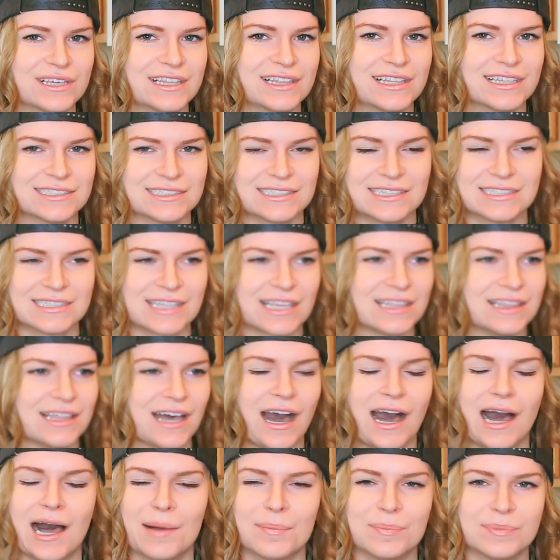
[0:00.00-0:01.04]
this is like the
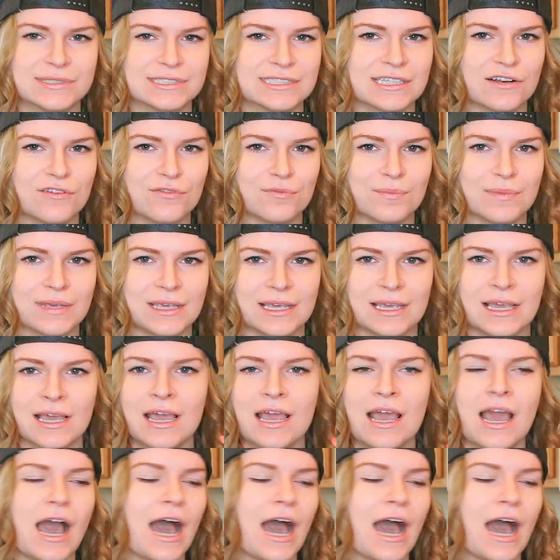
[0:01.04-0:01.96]
opposite of me.